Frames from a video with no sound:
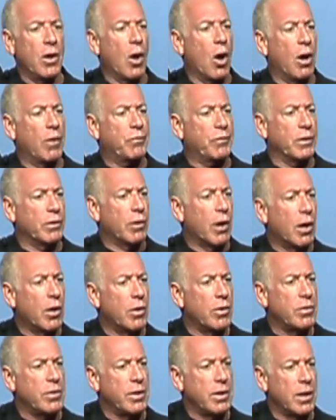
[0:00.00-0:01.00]
off the
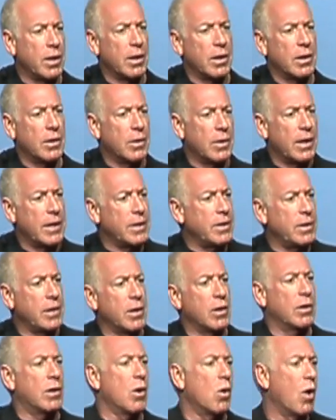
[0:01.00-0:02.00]
road, and you
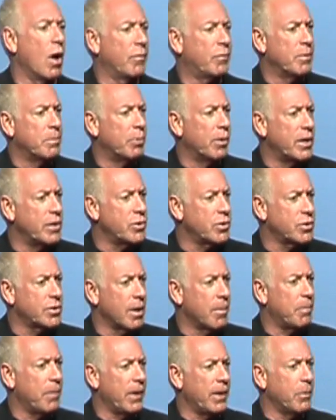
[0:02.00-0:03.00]
don't go off a bridge or
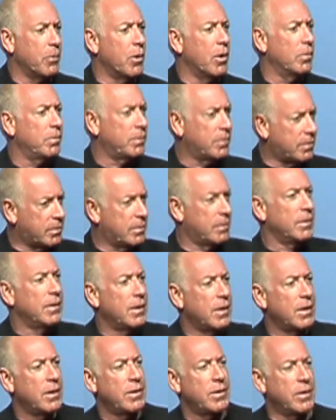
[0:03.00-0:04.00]
something, well,
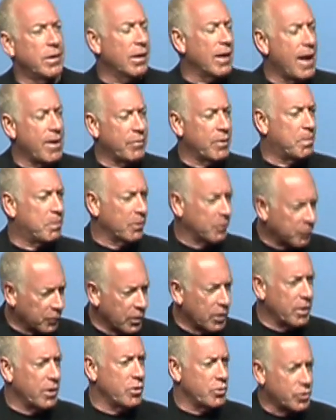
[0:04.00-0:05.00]
you'll have a
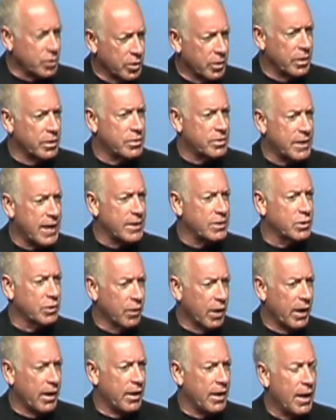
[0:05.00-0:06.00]
preferred insurance. That's
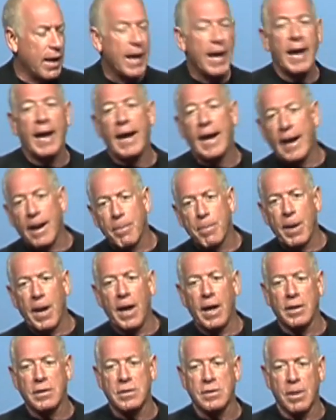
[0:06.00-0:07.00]
great. How
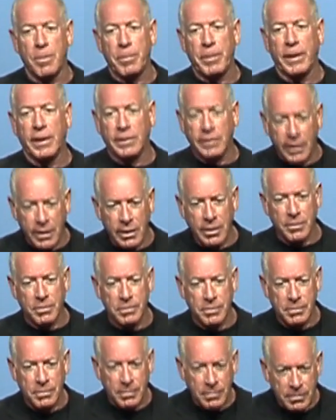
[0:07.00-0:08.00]
about something a little
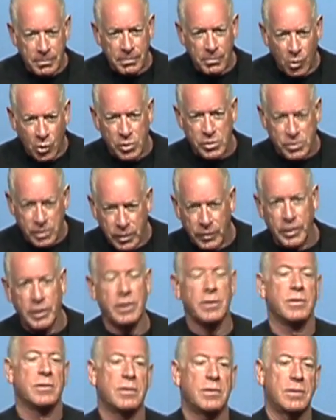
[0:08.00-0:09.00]
more
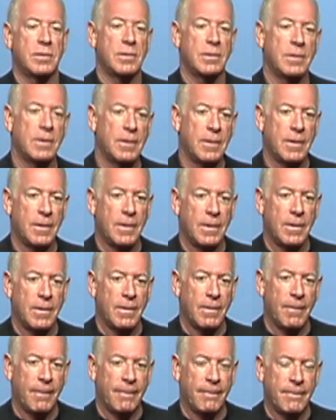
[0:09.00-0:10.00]
serious?
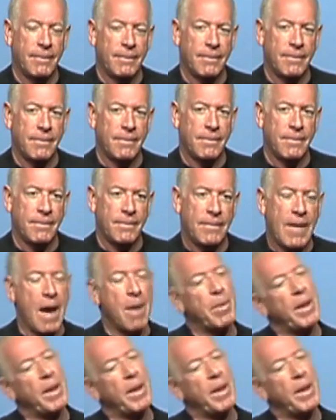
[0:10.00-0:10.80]
How